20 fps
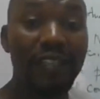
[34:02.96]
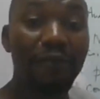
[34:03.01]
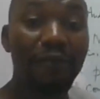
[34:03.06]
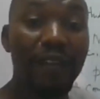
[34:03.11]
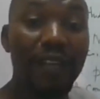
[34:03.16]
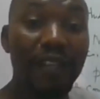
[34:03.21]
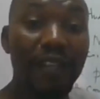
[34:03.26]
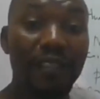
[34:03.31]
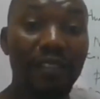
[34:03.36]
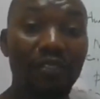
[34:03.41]

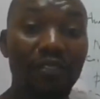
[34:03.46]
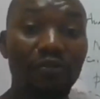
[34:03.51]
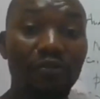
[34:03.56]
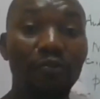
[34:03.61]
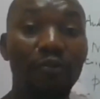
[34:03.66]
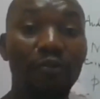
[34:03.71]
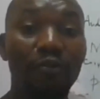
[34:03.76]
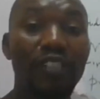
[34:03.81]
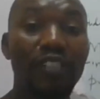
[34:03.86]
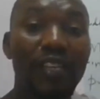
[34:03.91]
defense to
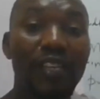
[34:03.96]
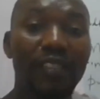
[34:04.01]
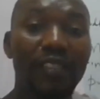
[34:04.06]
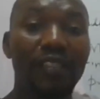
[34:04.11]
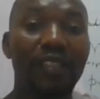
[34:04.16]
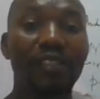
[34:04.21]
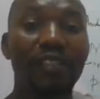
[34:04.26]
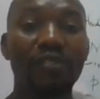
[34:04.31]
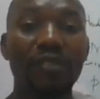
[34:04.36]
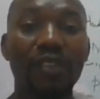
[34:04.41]

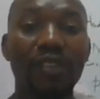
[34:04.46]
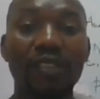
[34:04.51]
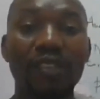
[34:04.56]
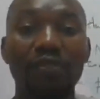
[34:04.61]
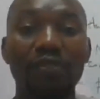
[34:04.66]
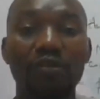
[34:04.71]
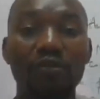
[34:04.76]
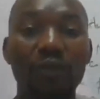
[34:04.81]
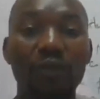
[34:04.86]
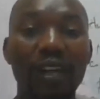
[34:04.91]
protect so
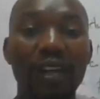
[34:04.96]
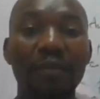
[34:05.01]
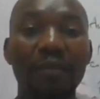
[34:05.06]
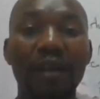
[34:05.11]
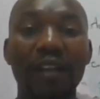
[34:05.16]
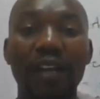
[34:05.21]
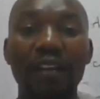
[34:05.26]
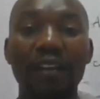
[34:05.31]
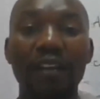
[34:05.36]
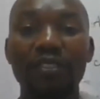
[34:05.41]
that Huduma
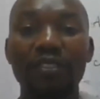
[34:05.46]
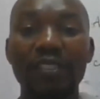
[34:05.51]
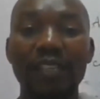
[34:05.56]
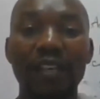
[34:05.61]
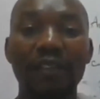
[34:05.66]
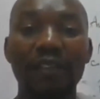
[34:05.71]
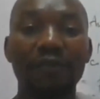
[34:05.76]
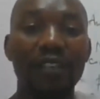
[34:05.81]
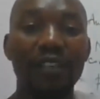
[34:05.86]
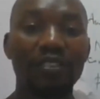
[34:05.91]
number cannot
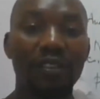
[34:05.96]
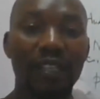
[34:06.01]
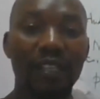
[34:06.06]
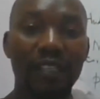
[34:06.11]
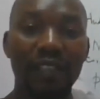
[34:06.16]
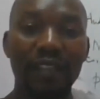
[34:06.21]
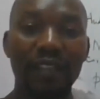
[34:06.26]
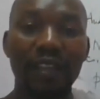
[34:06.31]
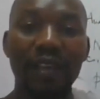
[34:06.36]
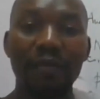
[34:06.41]
start
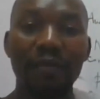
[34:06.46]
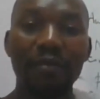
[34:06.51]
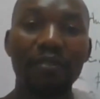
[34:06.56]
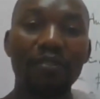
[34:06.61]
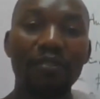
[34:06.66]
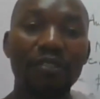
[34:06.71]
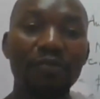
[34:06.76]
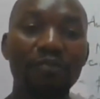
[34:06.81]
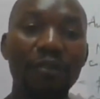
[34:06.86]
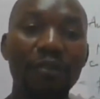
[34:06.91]
functioning.
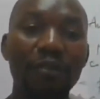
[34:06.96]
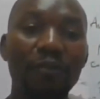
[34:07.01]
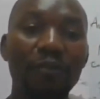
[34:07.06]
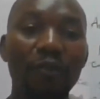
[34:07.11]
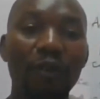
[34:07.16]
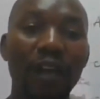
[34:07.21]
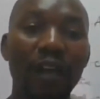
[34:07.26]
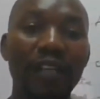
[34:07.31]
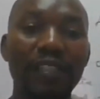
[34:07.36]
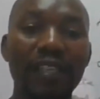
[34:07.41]
Because
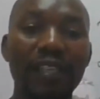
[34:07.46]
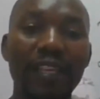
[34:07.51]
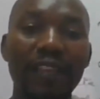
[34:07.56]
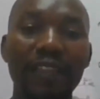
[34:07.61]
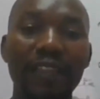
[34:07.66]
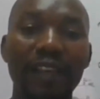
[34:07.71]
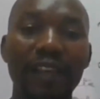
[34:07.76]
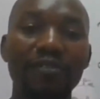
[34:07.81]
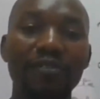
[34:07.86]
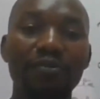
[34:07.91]
people were
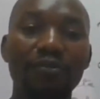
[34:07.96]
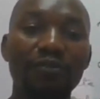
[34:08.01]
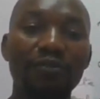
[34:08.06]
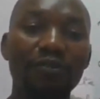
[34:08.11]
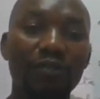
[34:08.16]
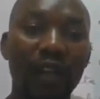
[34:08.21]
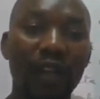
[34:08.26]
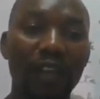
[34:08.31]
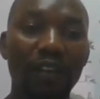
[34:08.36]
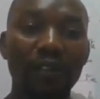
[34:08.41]
saying that you
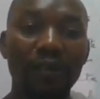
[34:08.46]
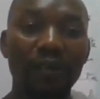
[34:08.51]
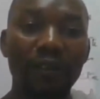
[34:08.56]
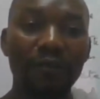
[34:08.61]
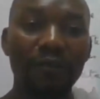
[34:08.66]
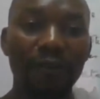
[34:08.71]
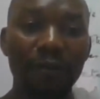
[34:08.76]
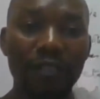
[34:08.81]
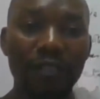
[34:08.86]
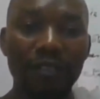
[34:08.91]
took a lot of
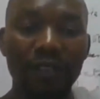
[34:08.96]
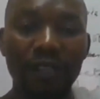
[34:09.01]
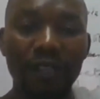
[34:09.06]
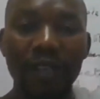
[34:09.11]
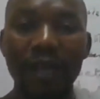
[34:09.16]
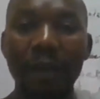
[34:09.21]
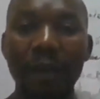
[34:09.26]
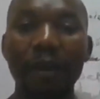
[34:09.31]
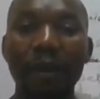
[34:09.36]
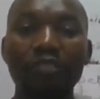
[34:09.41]
information,
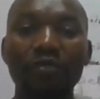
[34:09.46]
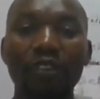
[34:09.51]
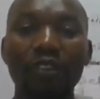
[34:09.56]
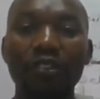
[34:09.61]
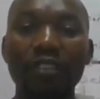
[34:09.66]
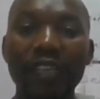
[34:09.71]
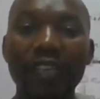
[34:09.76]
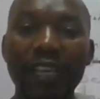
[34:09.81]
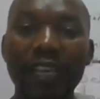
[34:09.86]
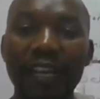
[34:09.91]
but you're
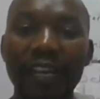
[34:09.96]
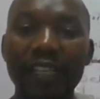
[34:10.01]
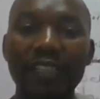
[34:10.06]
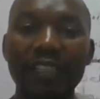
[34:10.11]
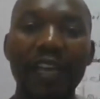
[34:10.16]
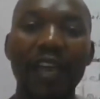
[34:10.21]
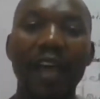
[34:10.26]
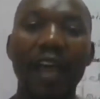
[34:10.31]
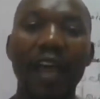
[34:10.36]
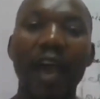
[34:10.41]
not telling us